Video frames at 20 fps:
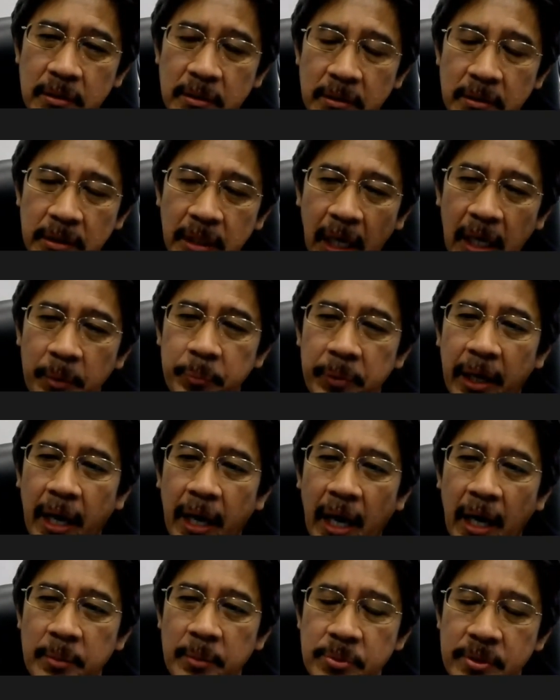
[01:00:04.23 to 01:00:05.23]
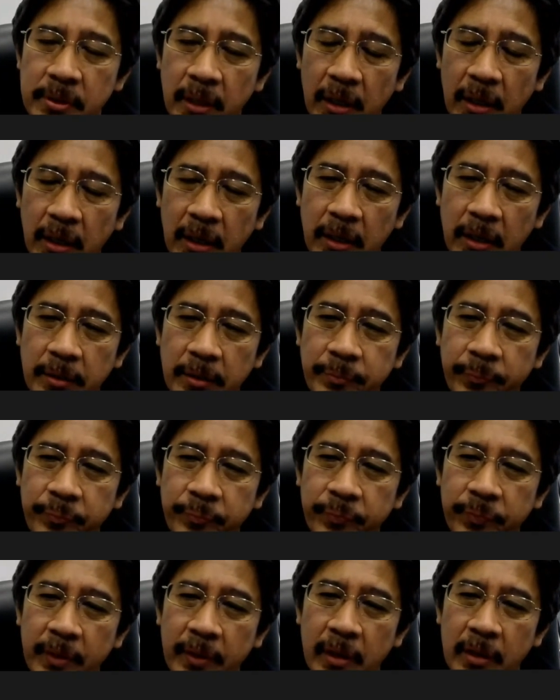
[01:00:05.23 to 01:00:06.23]
Then perhaps
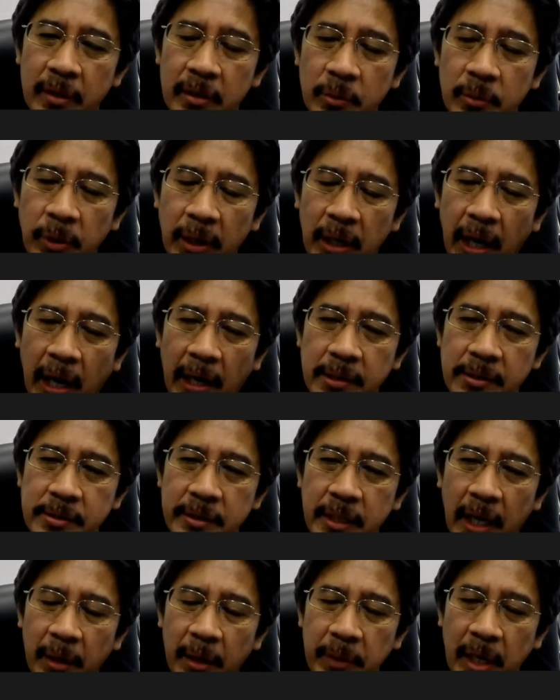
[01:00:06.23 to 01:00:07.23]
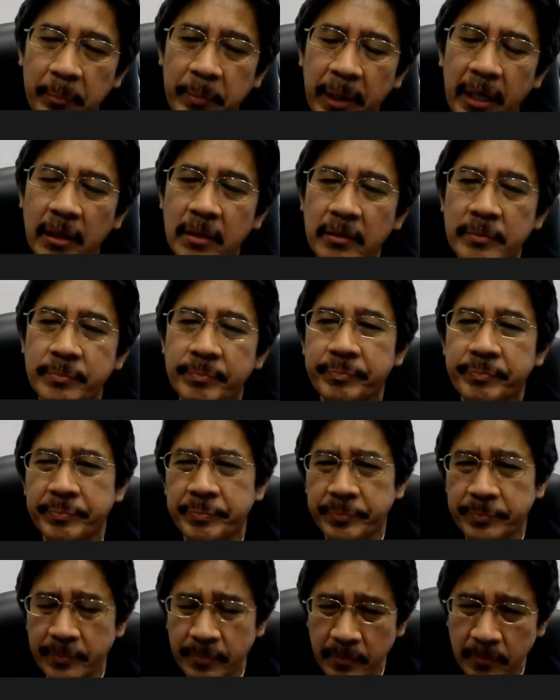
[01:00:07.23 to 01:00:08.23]
we'll ask them, I mean,
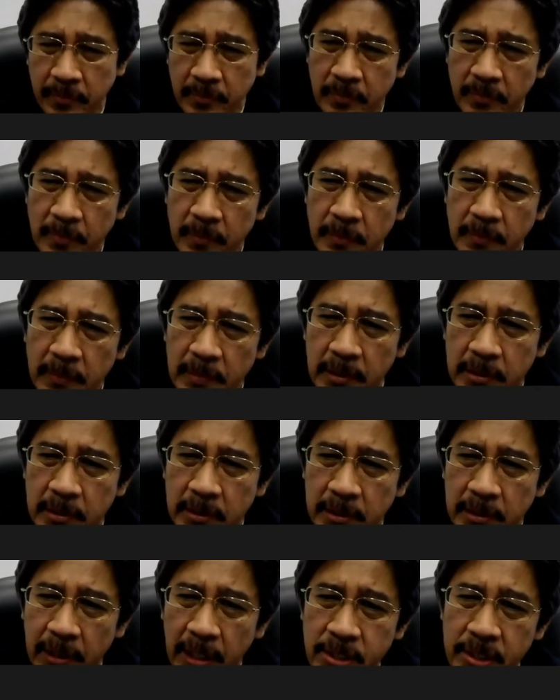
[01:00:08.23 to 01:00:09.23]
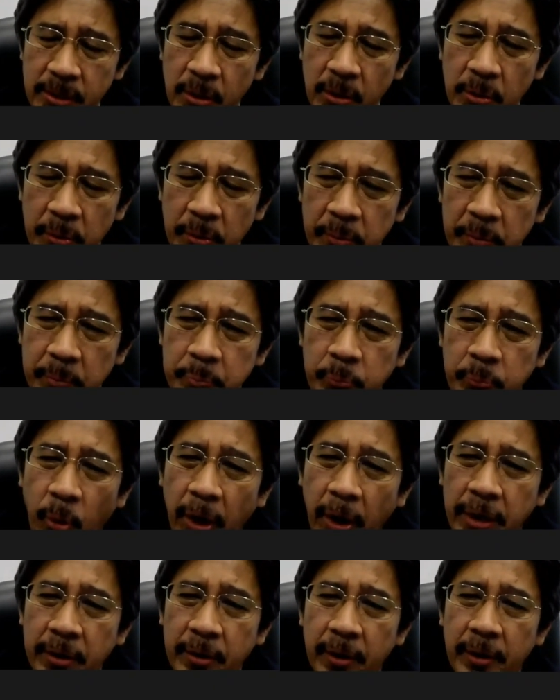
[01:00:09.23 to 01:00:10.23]
there's no
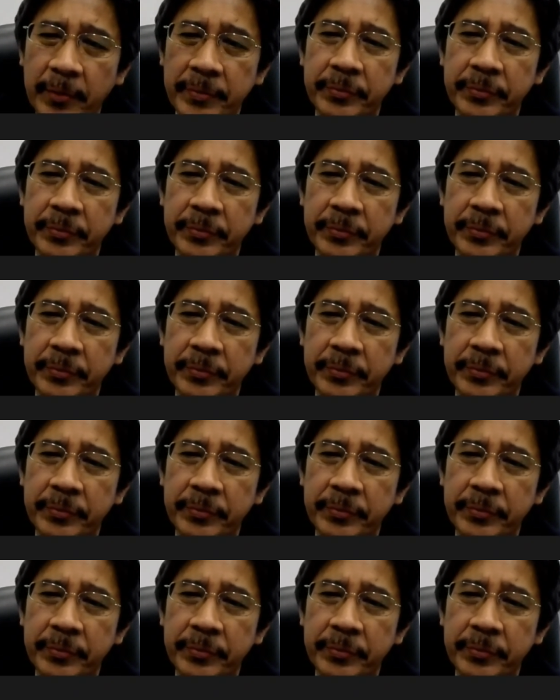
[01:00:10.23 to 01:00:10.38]
point of,